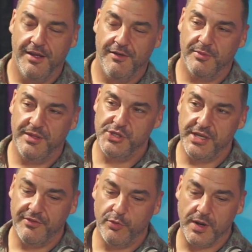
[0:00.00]
from the
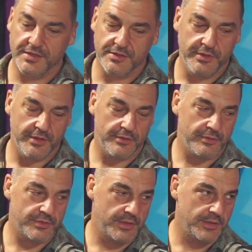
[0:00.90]
GFY
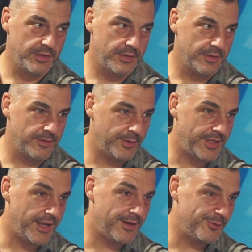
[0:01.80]
studios with
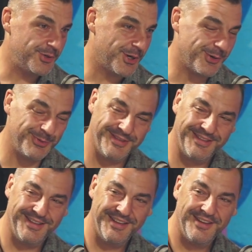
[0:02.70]
the AO show,
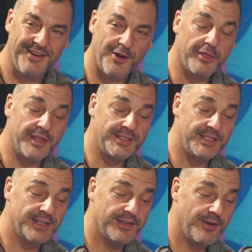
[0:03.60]

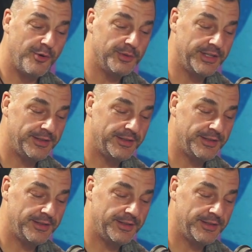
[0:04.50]
Authentic Only.